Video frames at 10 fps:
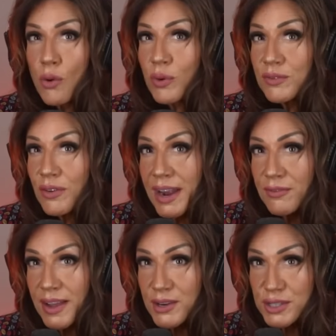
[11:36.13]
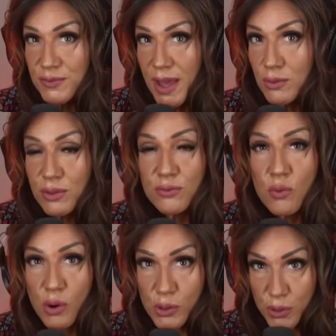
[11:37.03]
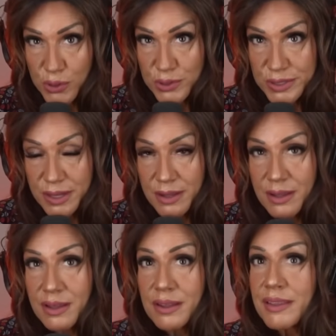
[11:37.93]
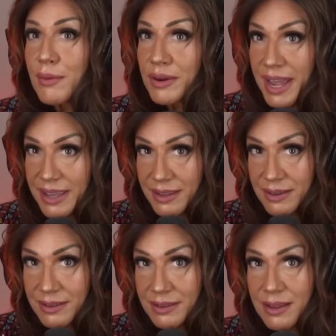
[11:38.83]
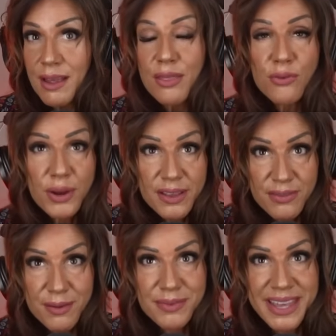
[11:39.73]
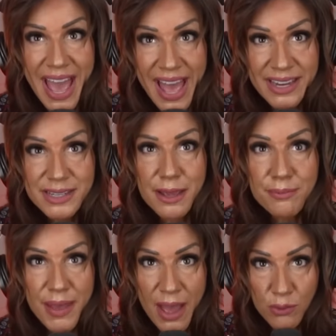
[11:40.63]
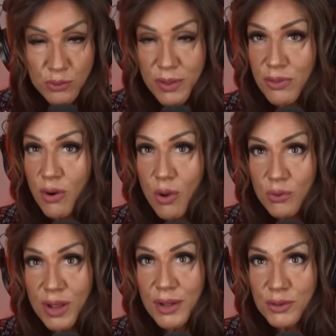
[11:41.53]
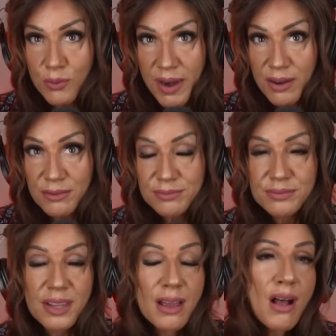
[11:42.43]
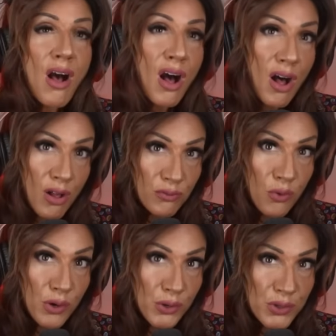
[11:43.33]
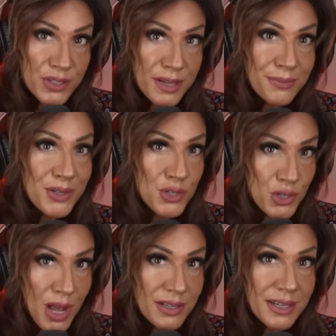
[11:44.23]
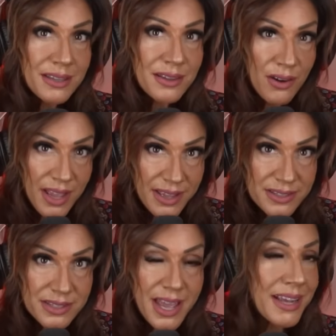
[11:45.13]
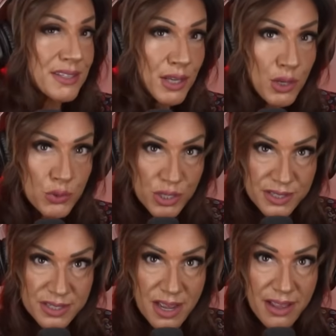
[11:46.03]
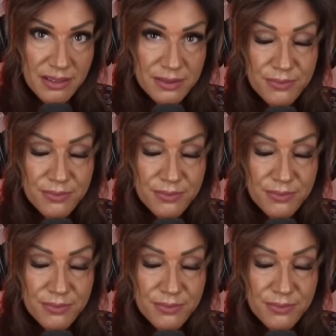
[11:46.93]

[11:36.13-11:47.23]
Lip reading: When firefighters found the 4 girls, they were naked, 3 of them gagged and bound with their own underwear. All 4 girls had been shot in their heads, execution style.